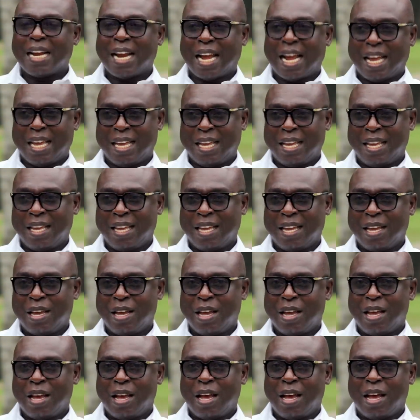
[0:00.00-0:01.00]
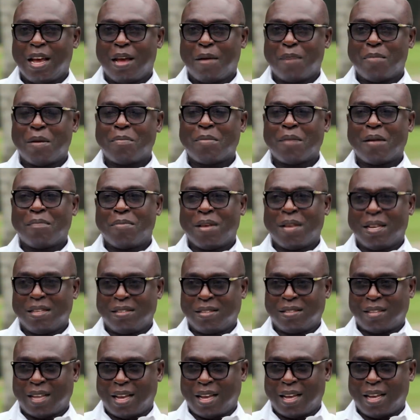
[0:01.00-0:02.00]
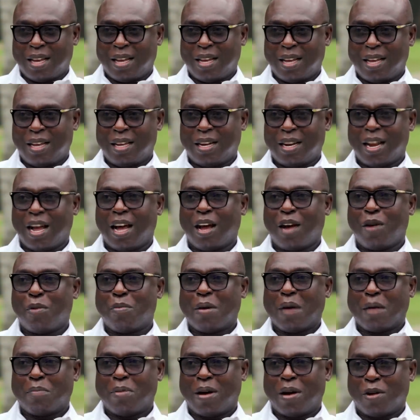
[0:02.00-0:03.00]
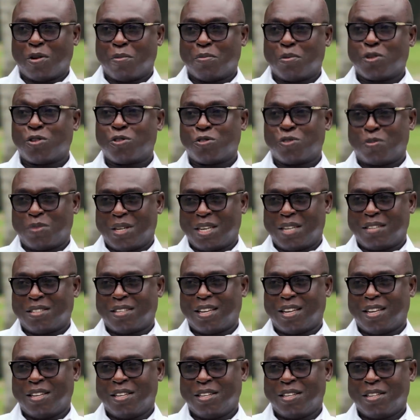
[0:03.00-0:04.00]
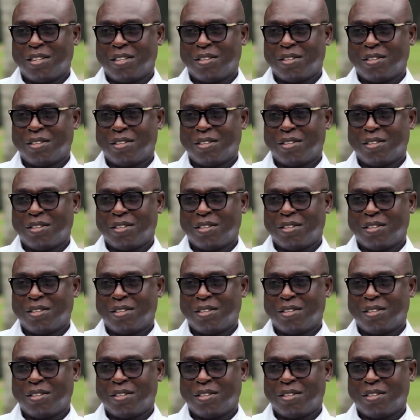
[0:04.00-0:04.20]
Yeah, nine. My mommy and son, and now Baba come to me and son.